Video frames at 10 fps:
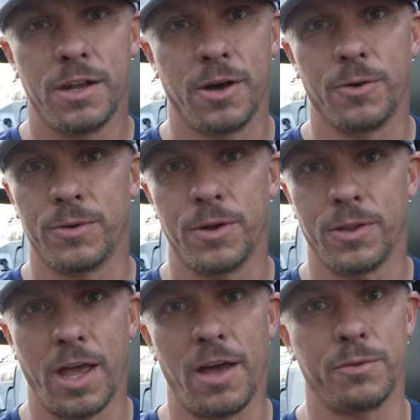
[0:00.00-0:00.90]
No, no
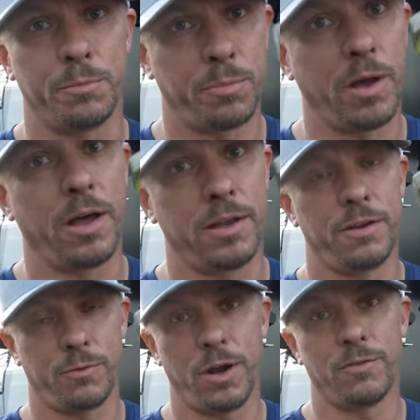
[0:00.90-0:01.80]
they haven't. But
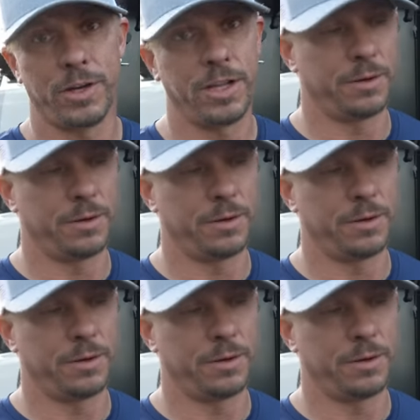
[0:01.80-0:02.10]
if we ever need